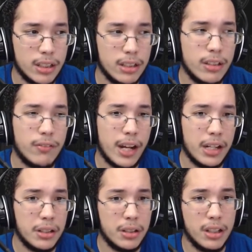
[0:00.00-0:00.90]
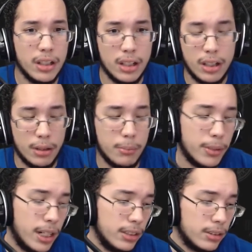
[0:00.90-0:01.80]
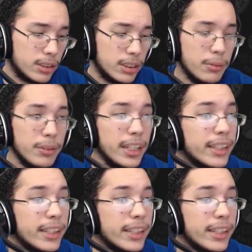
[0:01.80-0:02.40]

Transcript: fire mon, because even